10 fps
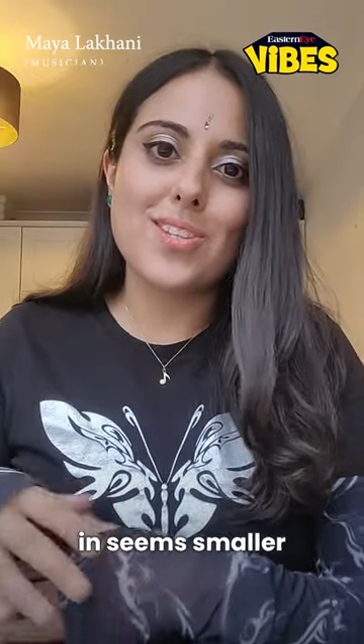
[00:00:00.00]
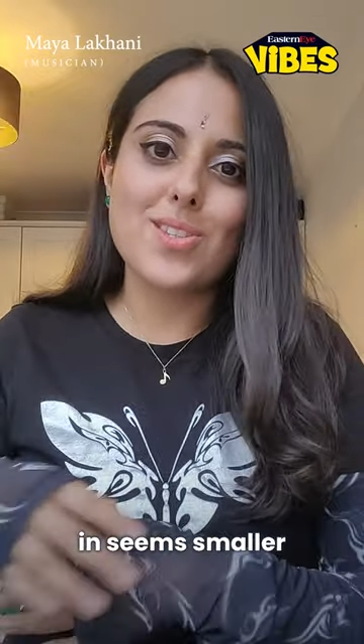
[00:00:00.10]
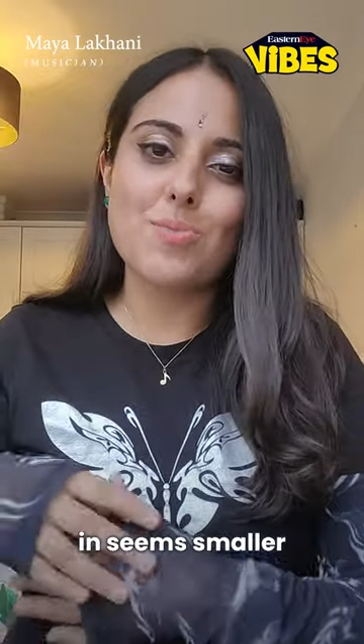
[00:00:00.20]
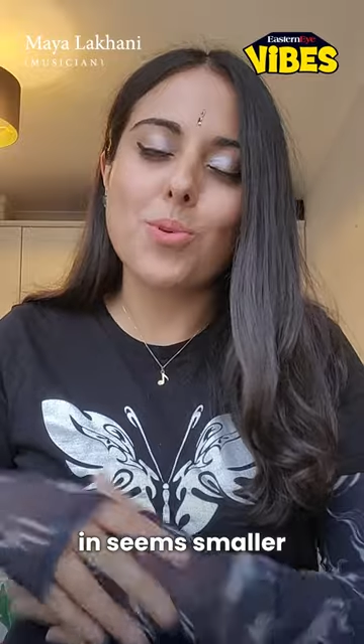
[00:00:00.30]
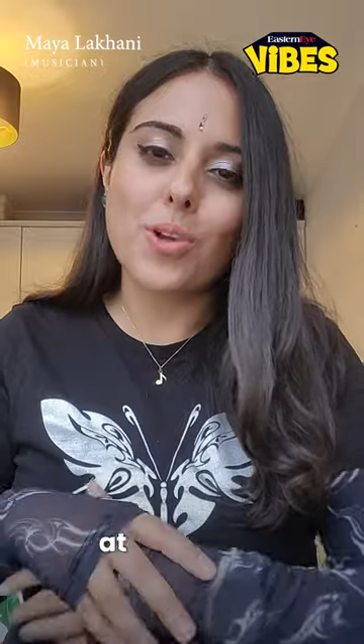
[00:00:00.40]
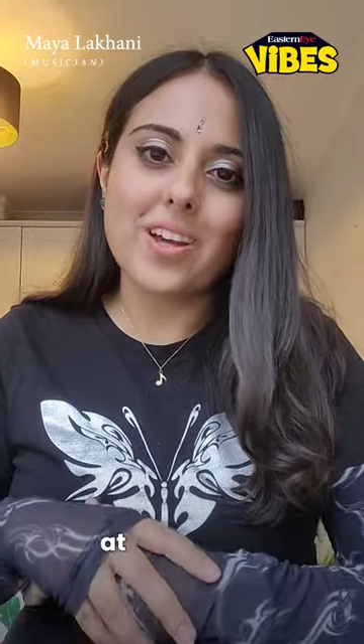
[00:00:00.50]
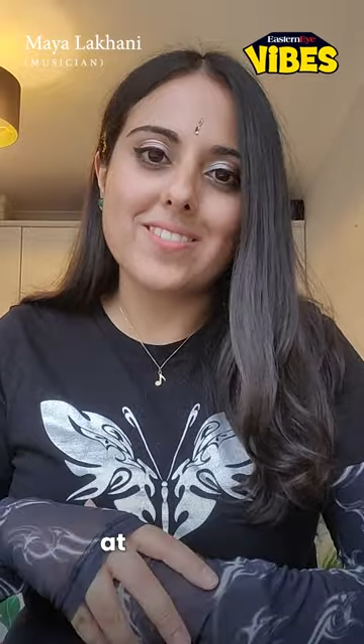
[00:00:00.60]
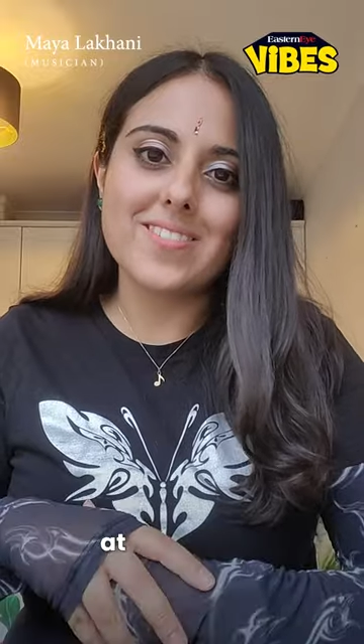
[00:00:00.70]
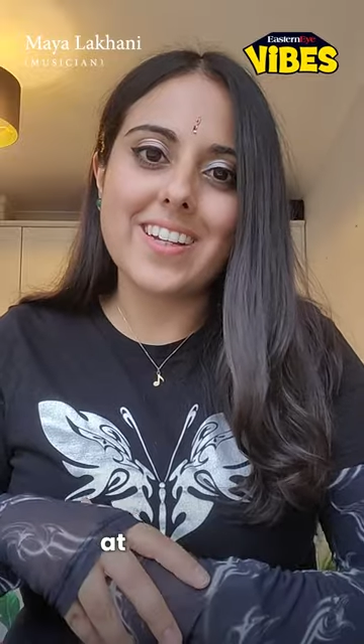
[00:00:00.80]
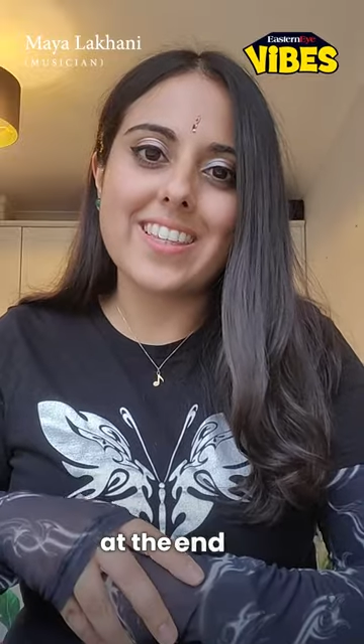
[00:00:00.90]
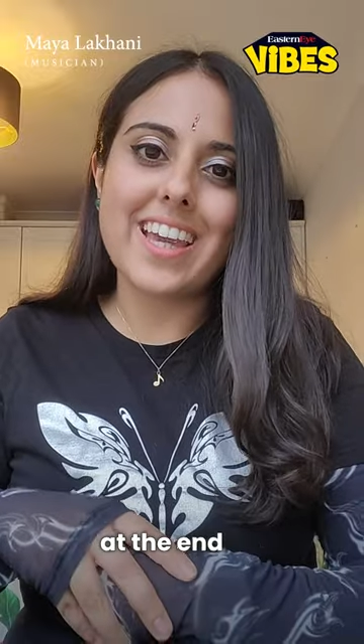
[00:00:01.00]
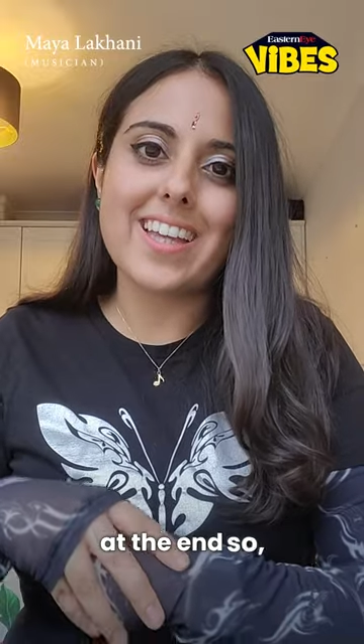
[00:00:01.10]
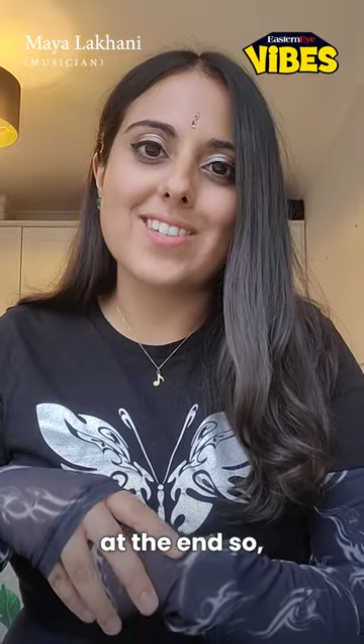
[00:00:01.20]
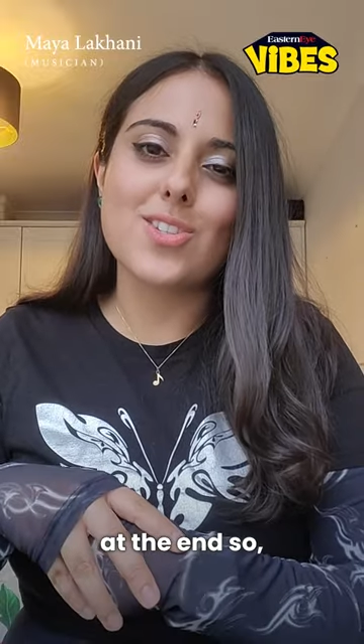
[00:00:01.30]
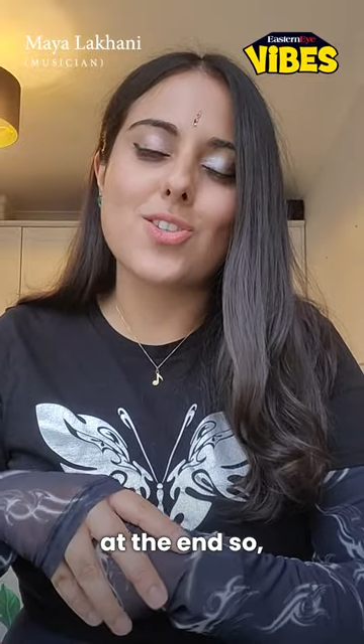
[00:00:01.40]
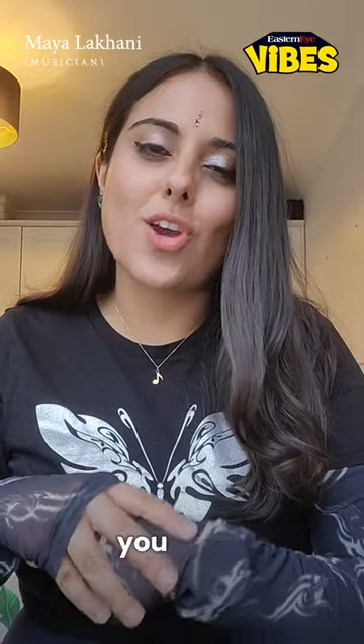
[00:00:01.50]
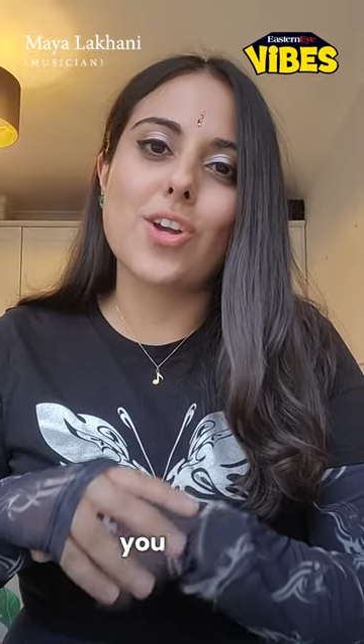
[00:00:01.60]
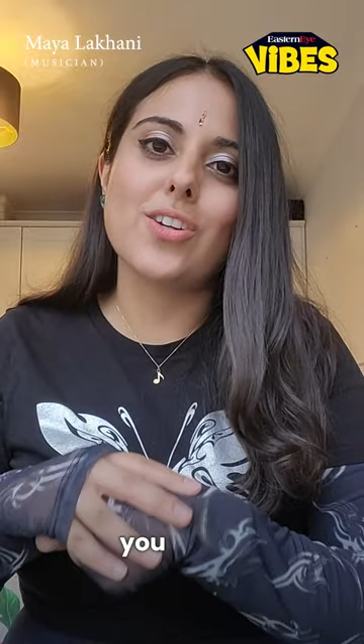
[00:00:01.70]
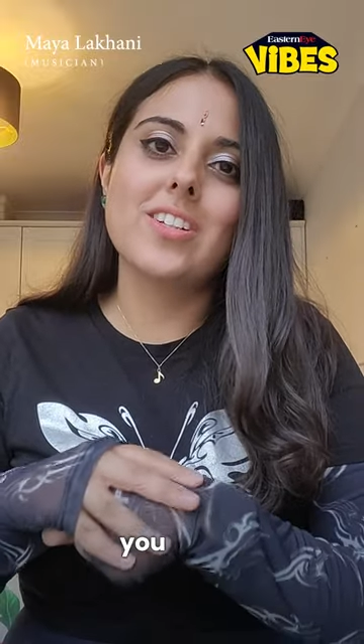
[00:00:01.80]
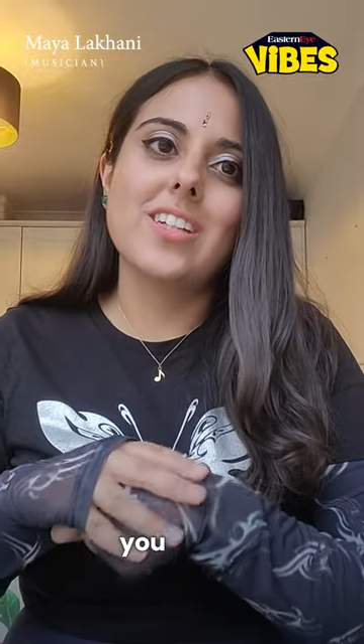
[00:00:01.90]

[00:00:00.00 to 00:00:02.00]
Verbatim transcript: smaller at the end so